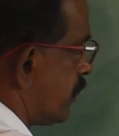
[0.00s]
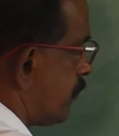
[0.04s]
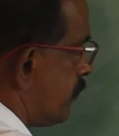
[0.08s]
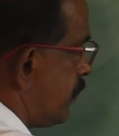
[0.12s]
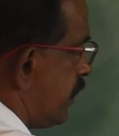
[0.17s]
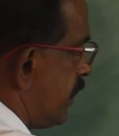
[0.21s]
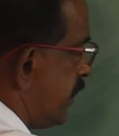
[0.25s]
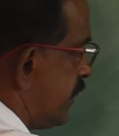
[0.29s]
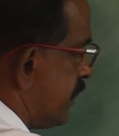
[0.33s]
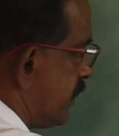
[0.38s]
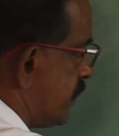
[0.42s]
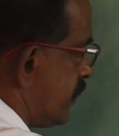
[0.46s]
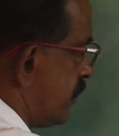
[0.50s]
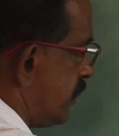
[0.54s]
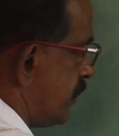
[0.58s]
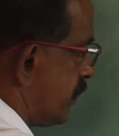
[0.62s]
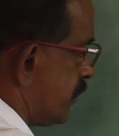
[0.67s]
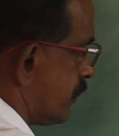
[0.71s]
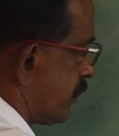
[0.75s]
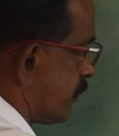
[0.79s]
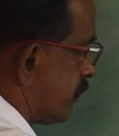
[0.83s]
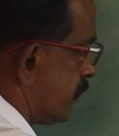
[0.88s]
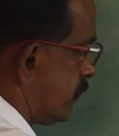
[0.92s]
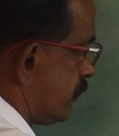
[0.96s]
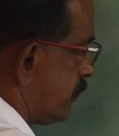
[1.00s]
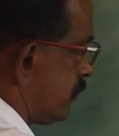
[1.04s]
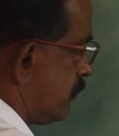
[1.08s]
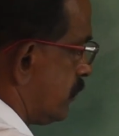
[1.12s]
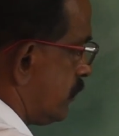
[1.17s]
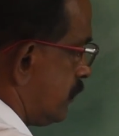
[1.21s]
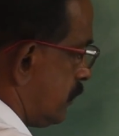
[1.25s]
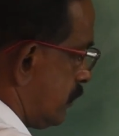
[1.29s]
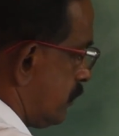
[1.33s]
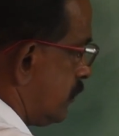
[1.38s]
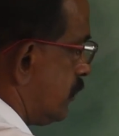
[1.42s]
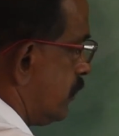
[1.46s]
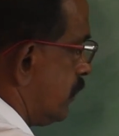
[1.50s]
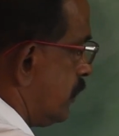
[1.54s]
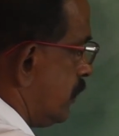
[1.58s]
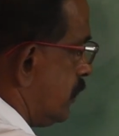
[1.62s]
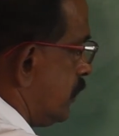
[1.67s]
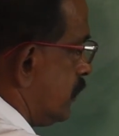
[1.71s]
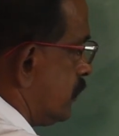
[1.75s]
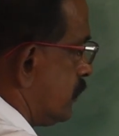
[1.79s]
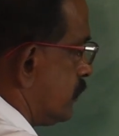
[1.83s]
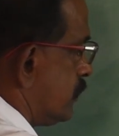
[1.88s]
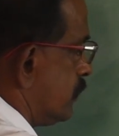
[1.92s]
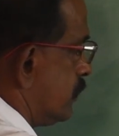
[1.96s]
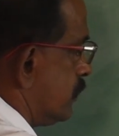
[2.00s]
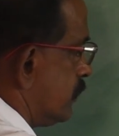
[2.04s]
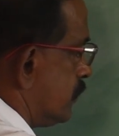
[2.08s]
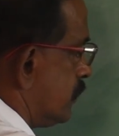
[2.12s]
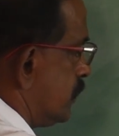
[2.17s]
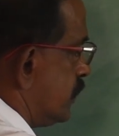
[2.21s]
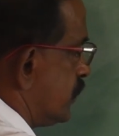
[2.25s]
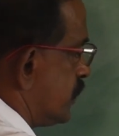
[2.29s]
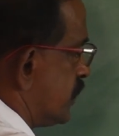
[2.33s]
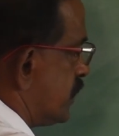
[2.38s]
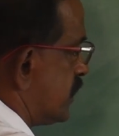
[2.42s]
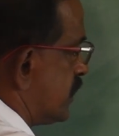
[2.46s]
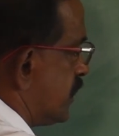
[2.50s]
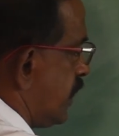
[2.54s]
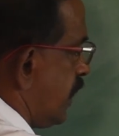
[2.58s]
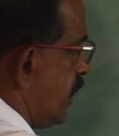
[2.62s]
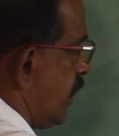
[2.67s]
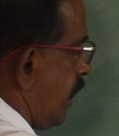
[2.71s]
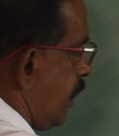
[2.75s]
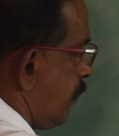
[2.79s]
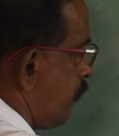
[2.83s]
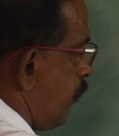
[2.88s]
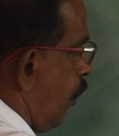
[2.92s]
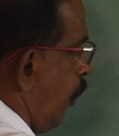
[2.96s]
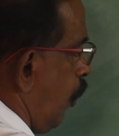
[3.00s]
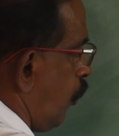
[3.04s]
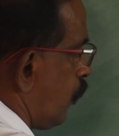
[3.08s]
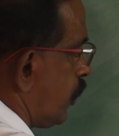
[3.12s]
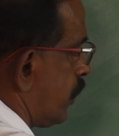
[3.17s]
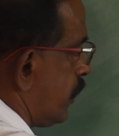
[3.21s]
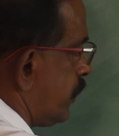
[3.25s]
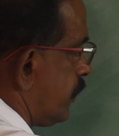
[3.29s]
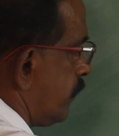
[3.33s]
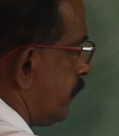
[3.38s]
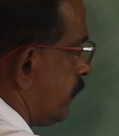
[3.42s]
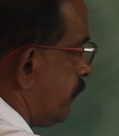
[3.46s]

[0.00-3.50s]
building here. So, this is lab block,